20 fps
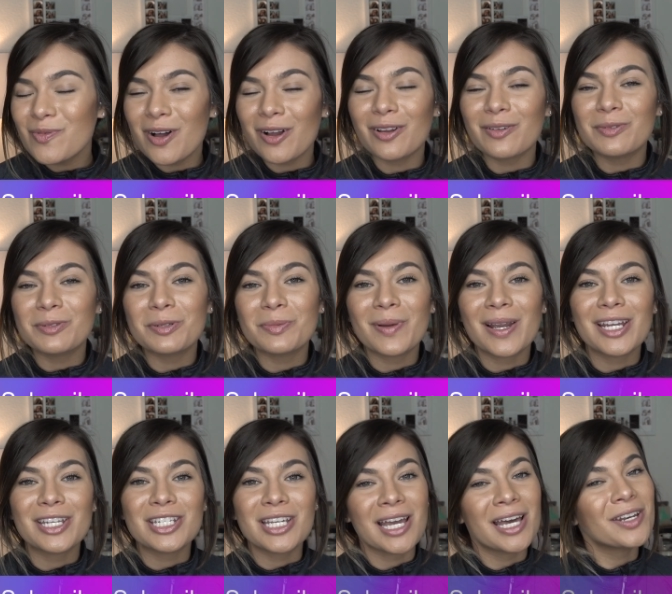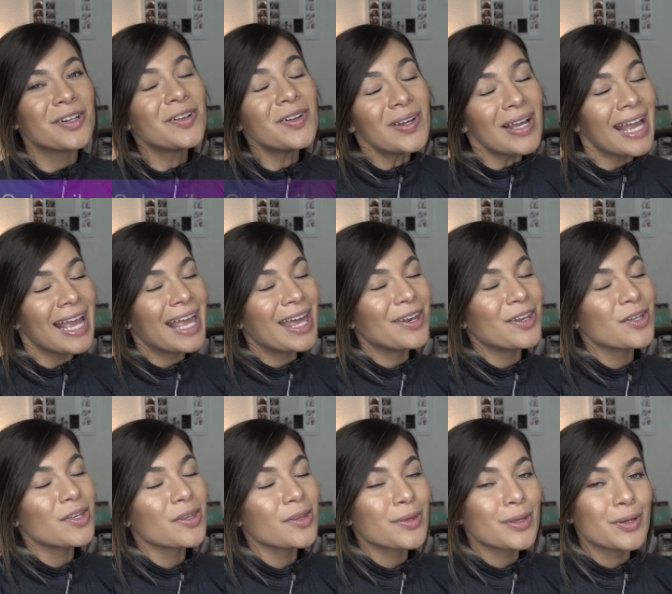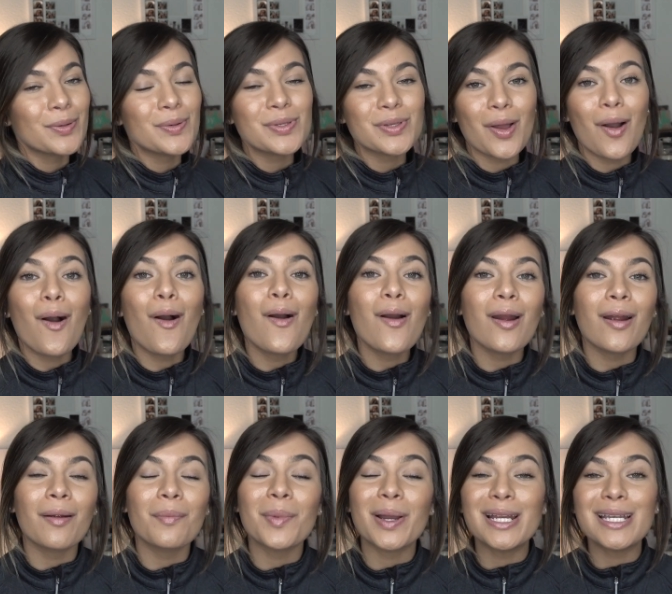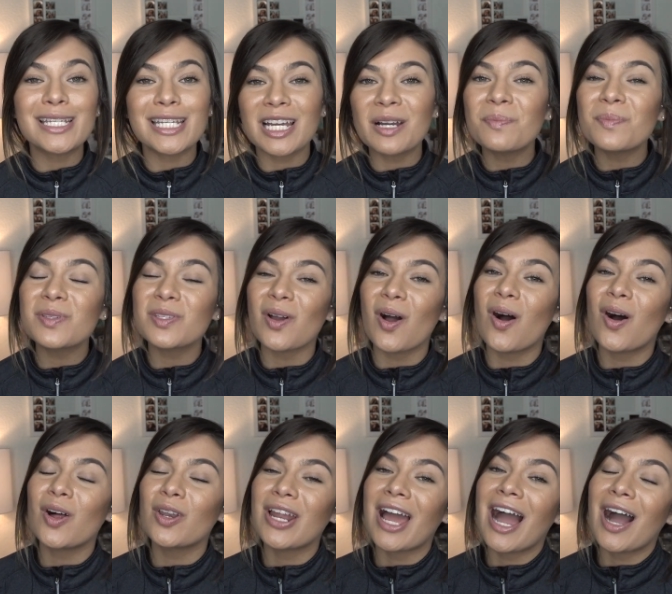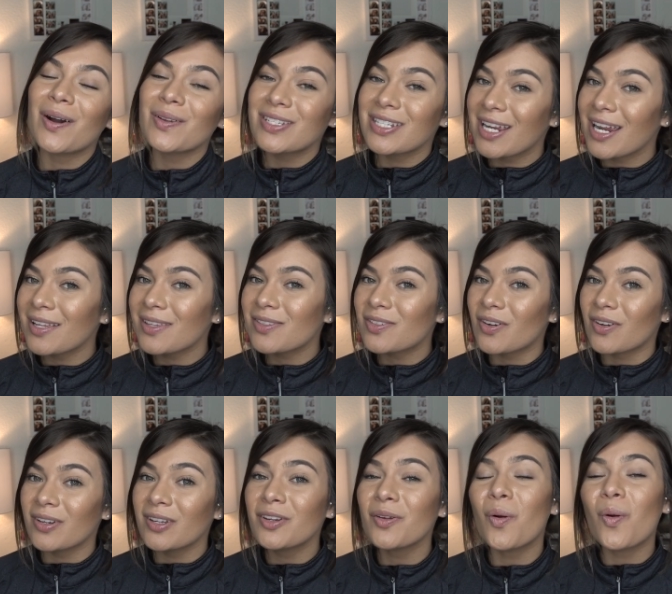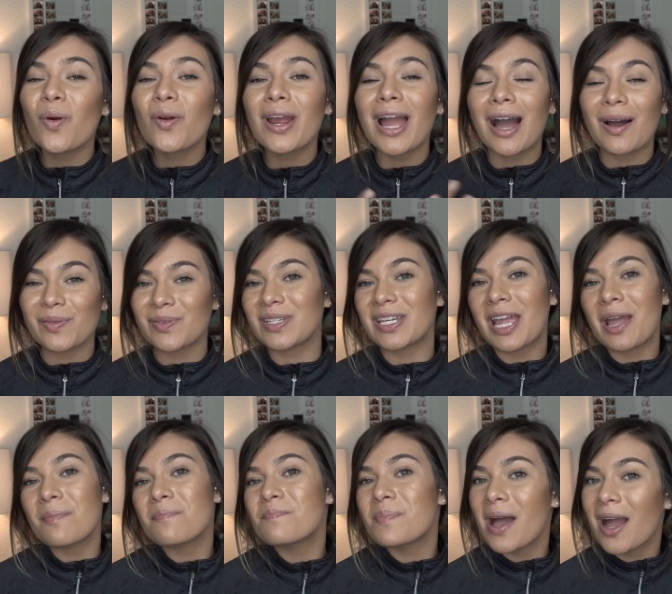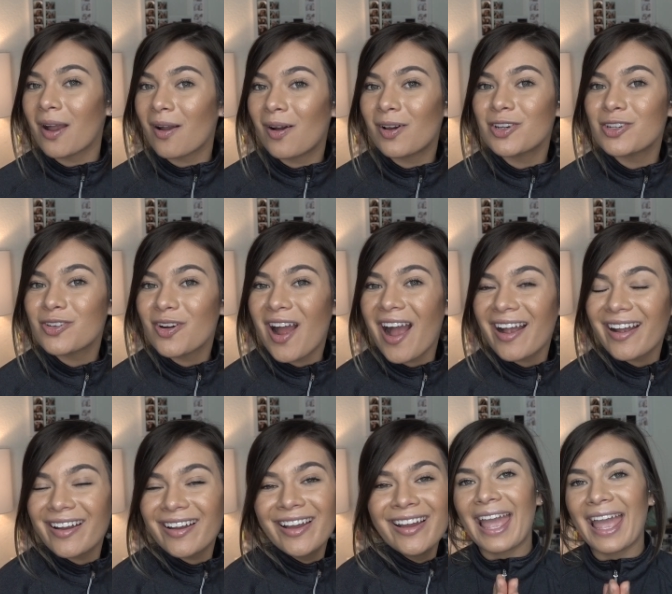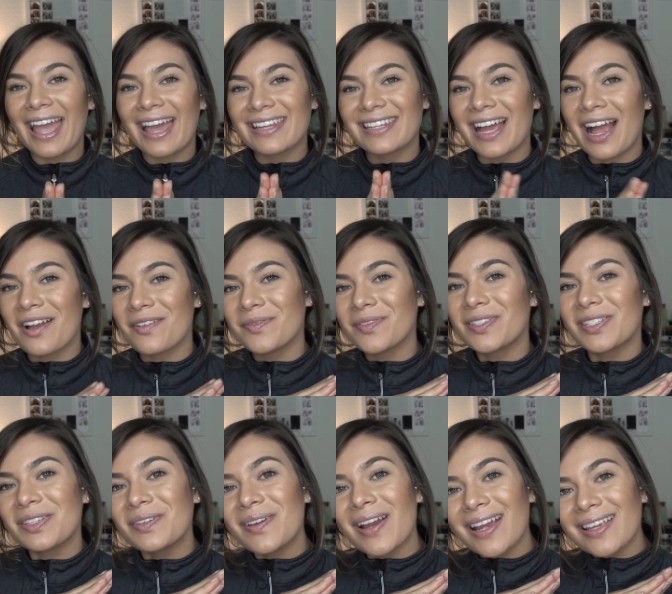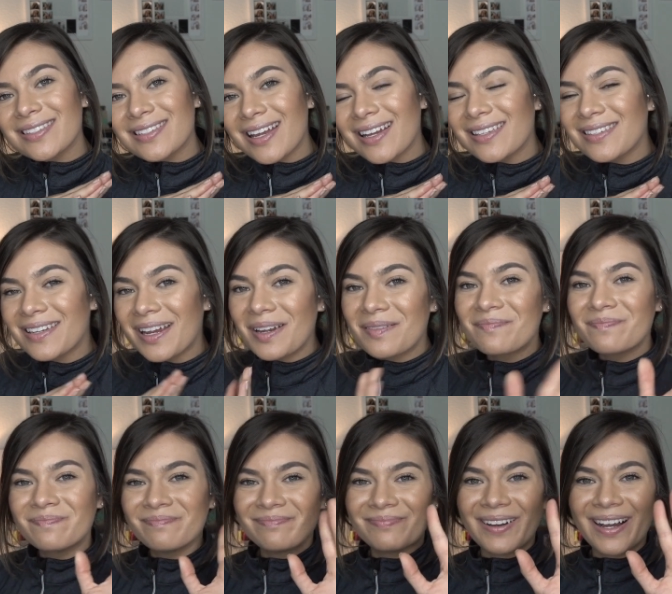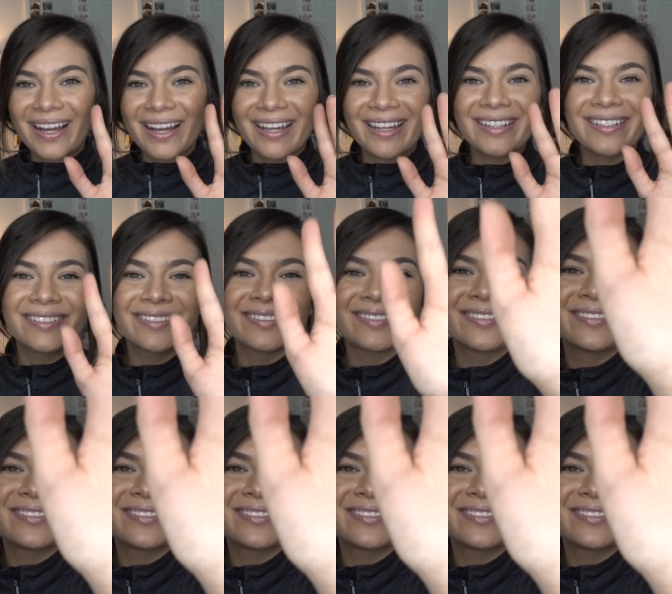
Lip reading: Welcome to my channel, and those are my tips on how to get started or how to get back on track. And I will see you guys next time. Bye!